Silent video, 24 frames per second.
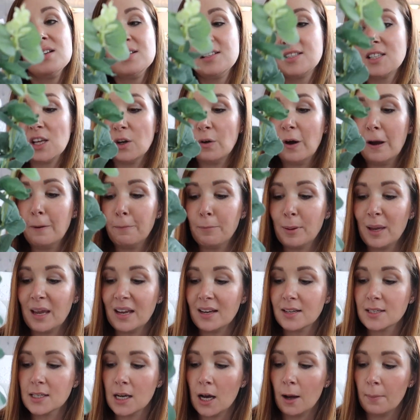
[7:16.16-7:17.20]
So I
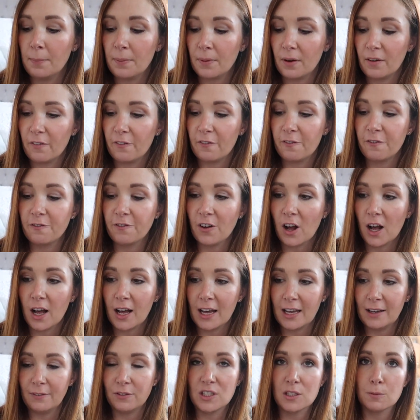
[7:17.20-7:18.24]
picked up
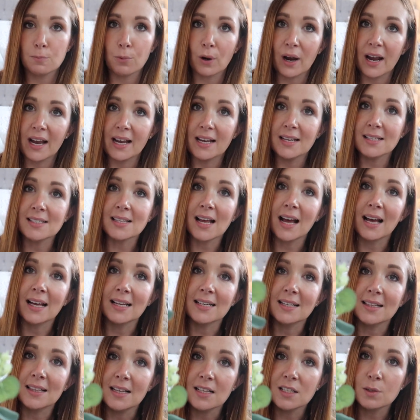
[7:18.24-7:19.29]
5 sprays,
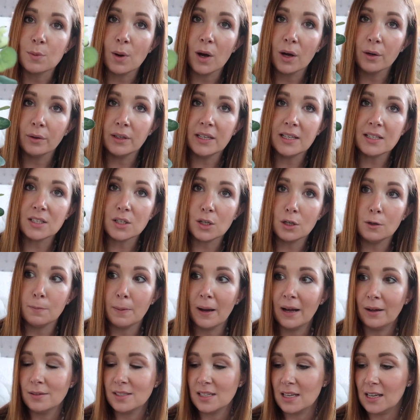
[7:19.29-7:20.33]
and these were only
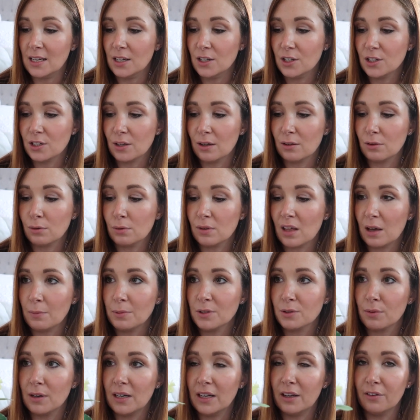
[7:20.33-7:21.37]
£2 each, so I thought that
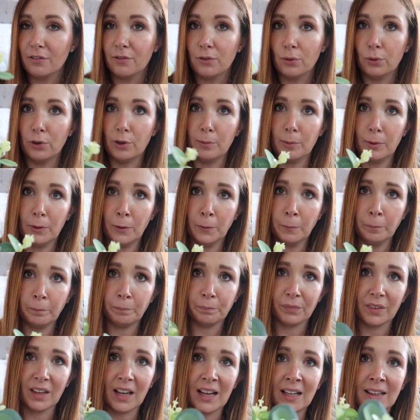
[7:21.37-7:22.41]
was really affordable,
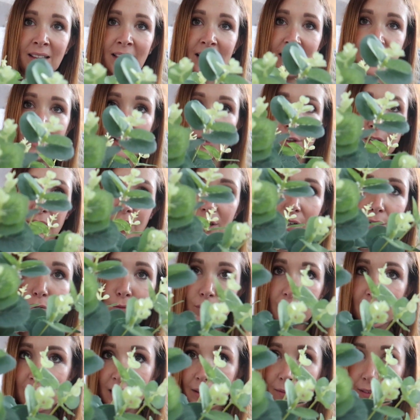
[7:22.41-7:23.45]
and they look
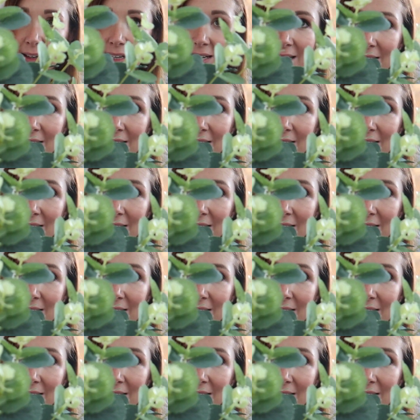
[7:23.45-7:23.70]
really